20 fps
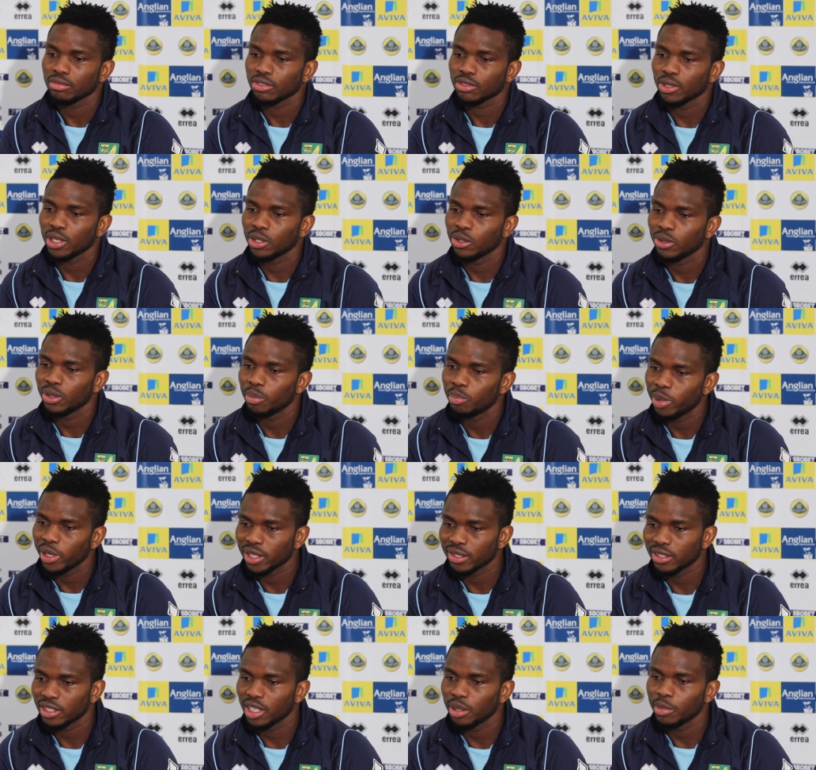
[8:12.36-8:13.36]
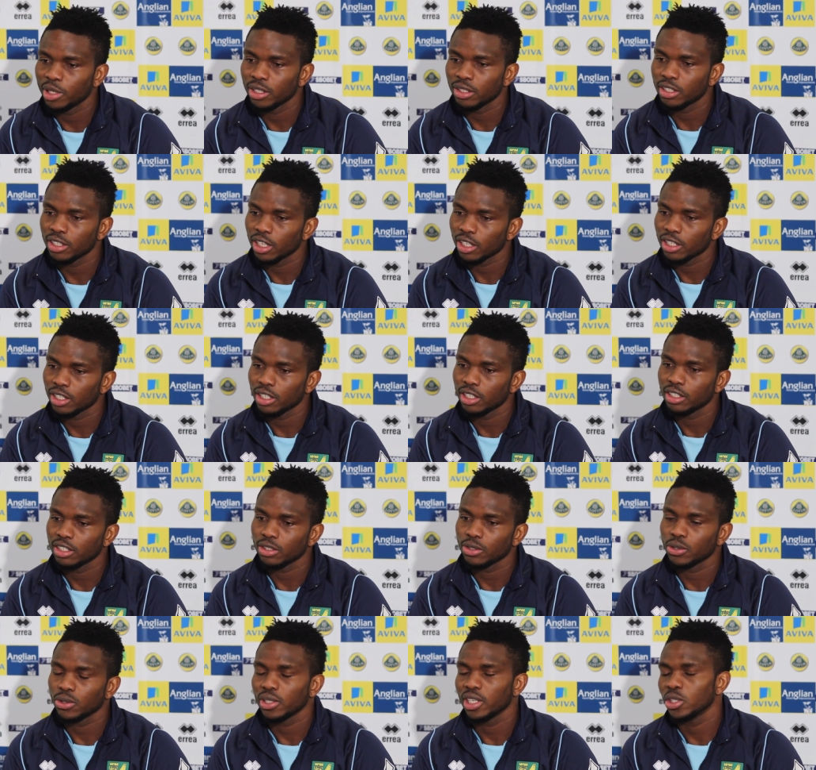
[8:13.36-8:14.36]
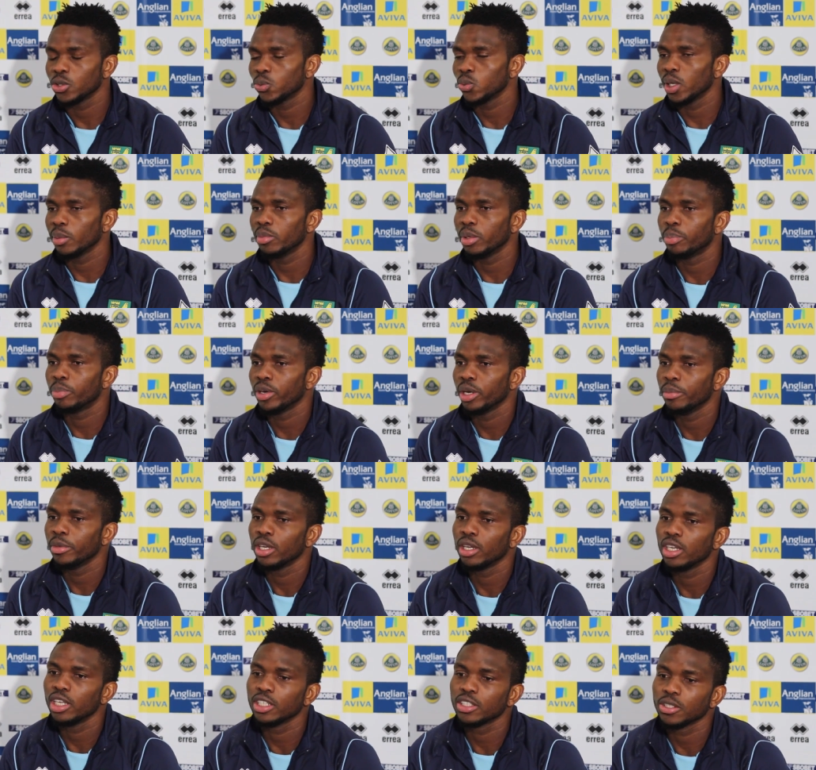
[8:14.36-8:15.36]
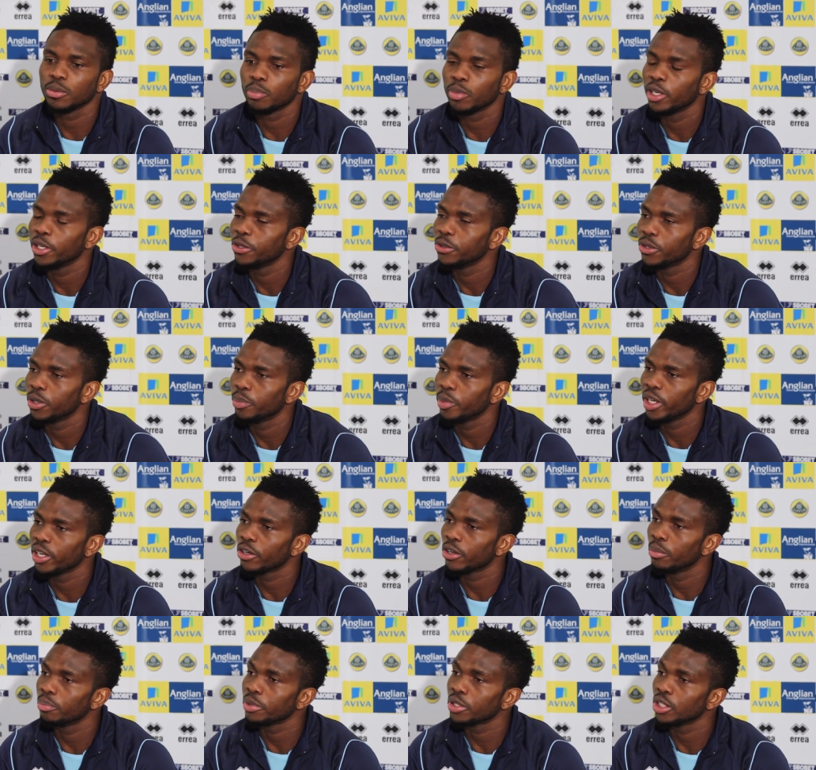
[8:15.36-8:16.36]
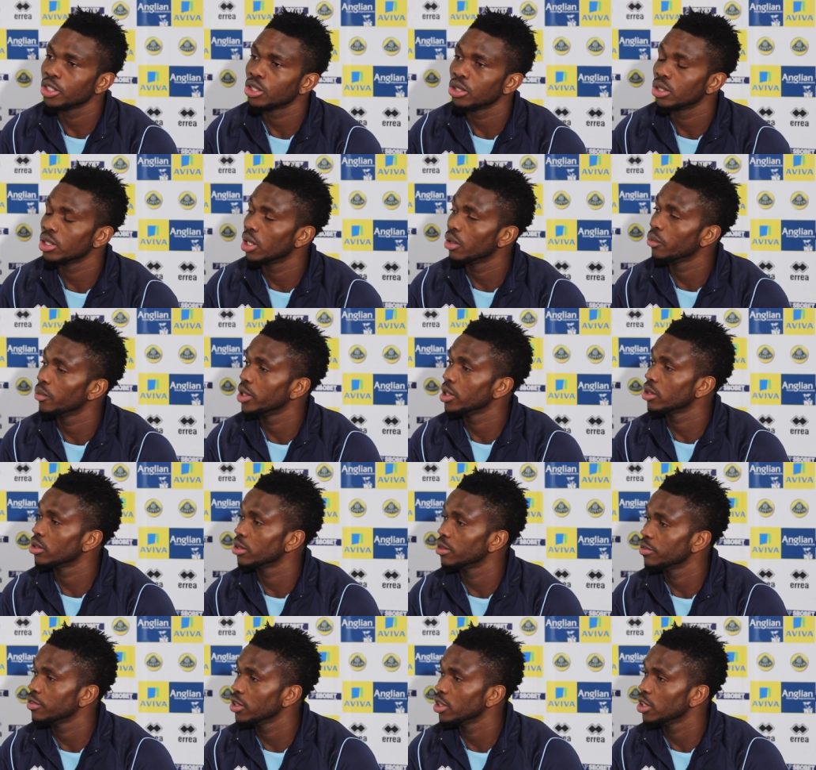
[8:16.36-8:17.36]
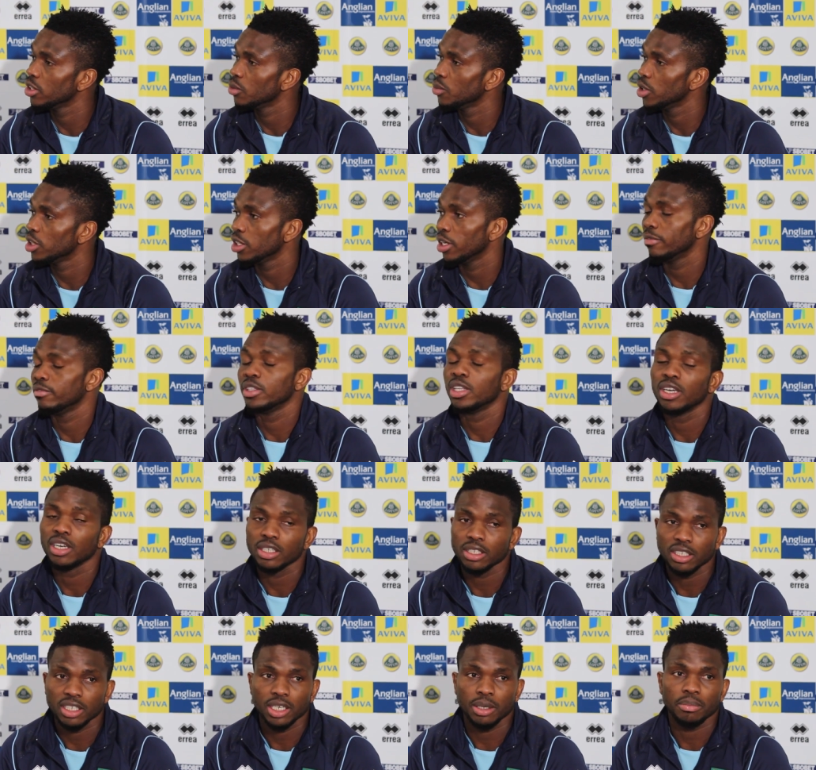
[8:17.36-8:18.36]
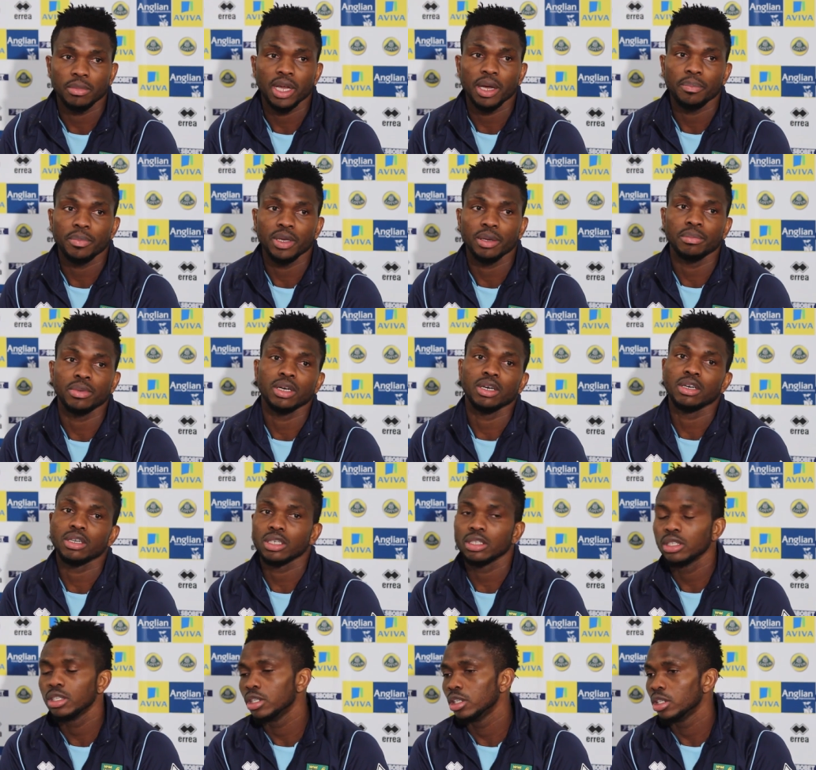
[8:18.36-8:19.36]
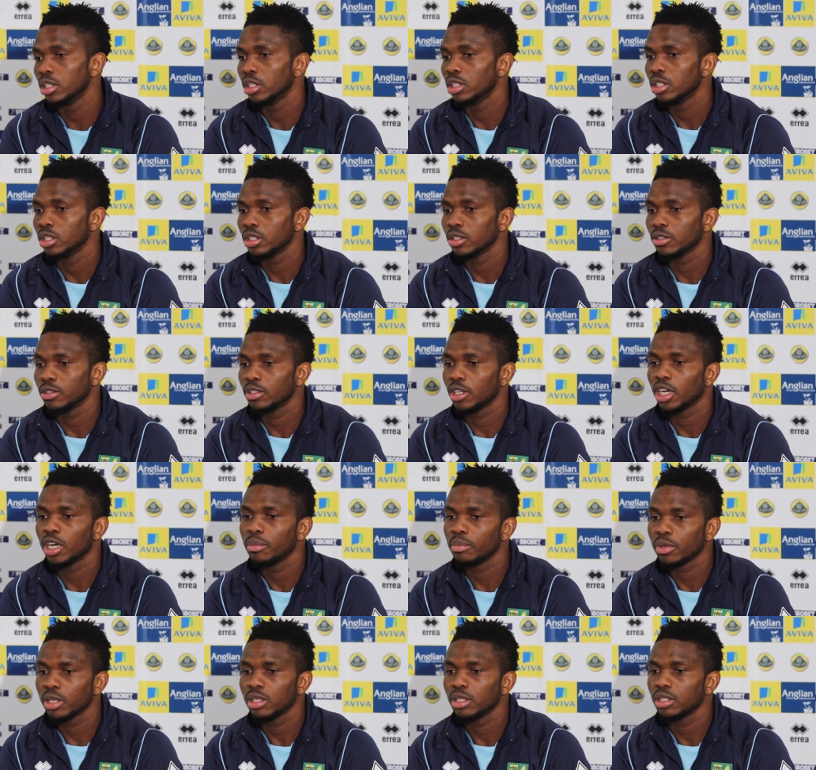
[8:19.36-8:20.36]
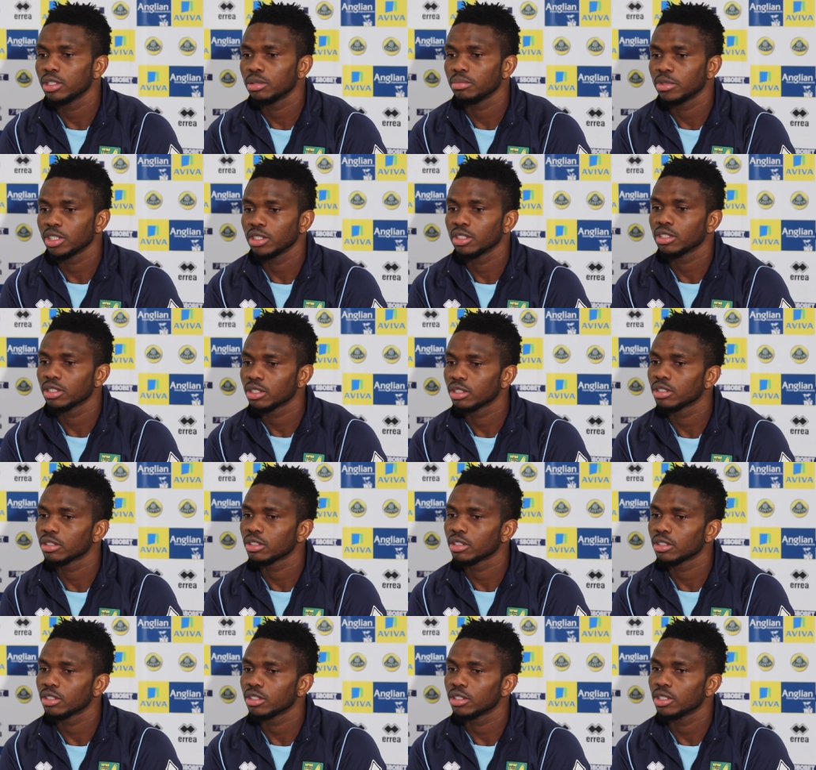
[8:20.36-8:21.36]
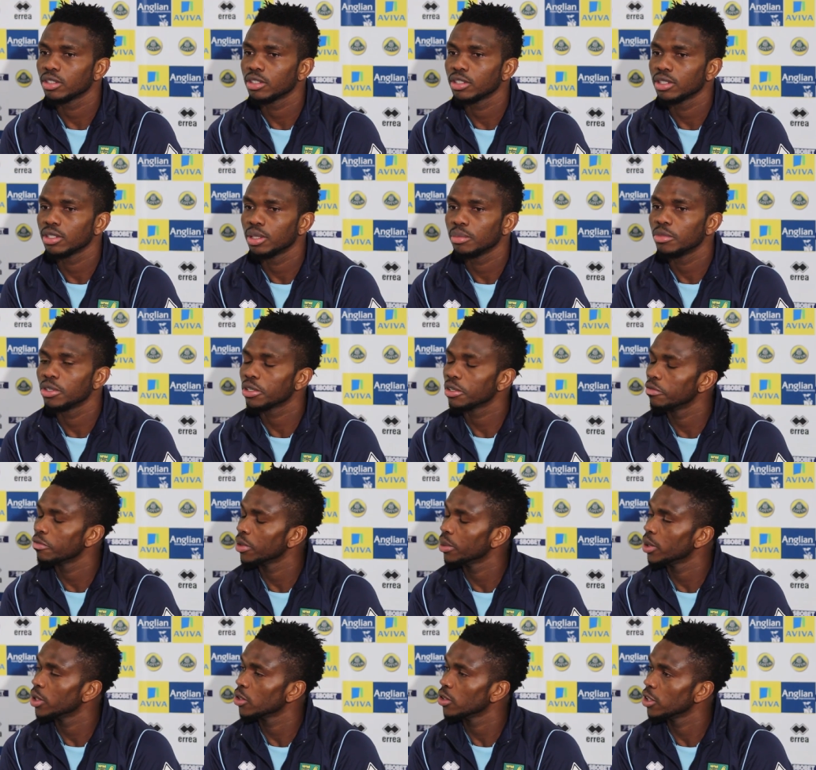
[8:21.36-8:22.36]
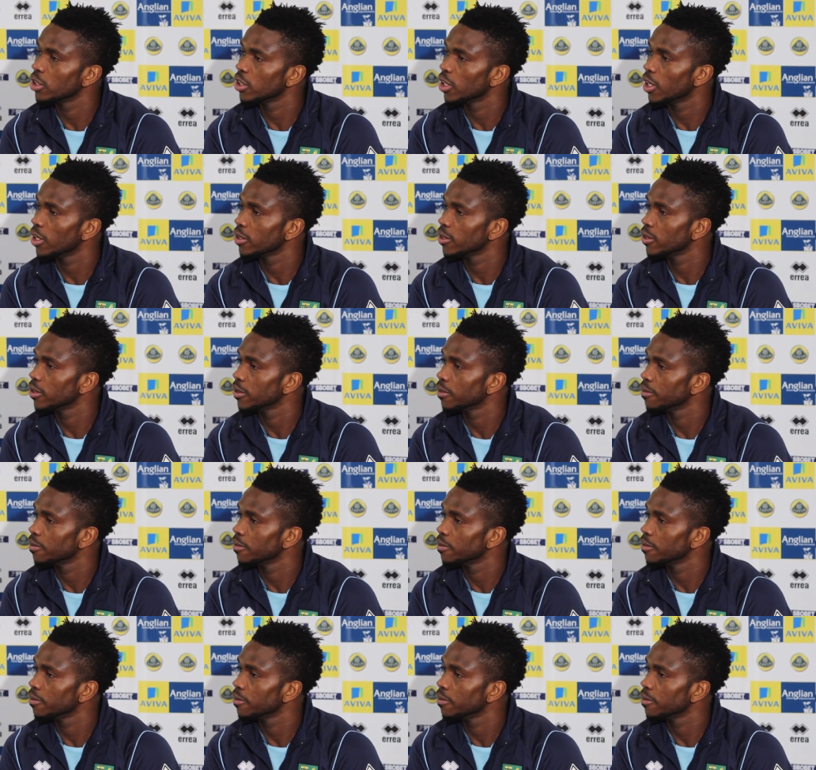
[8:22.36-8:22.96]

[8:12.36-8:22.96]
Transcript: to another big team in Turkey. To, I swapped the Premier League to play European competition and win trophies, which I've done, and I'm happy about it. So now I'm here. I'm just, you know, I'm looking forward to the challenge.